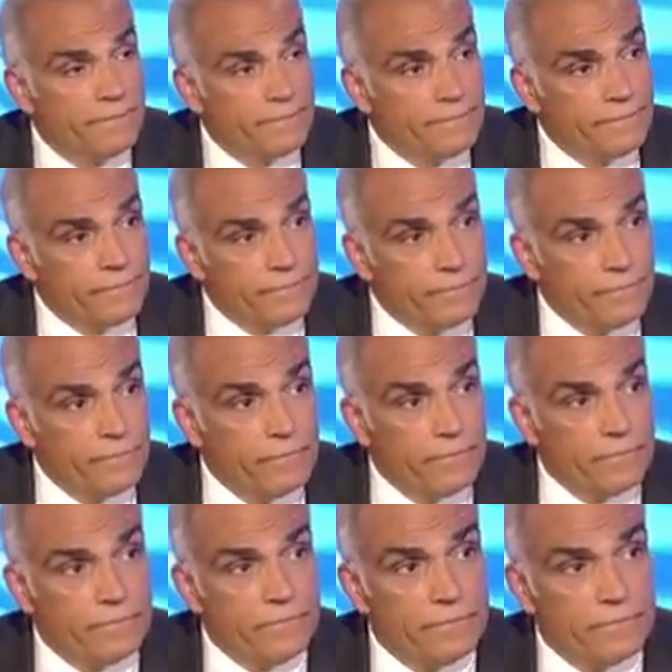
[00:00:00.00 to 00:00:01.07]
and golfers,
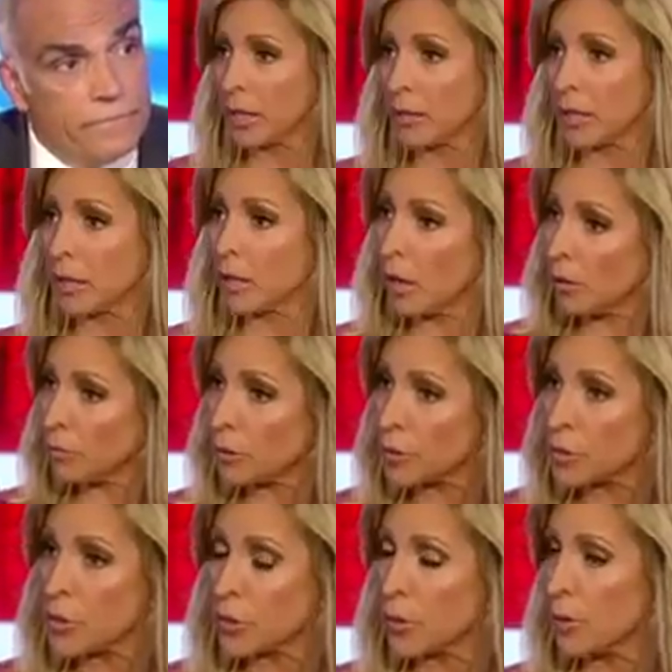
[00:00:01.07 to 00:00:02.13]
I've been reading that
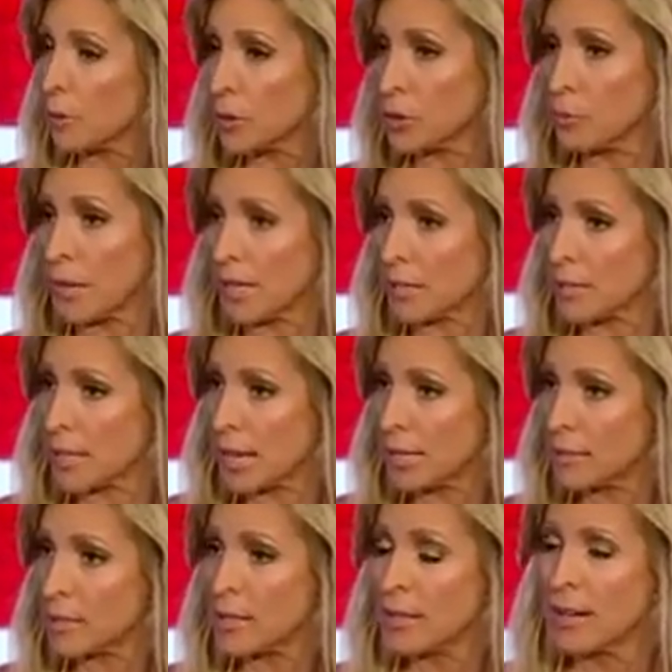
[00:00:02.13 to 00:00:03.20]
golfers do it, which makes
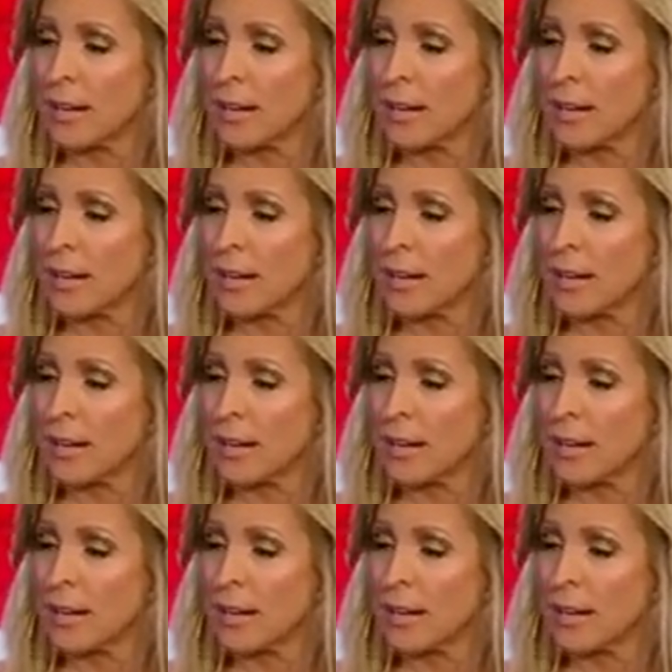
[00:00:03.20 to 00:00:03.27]
sense.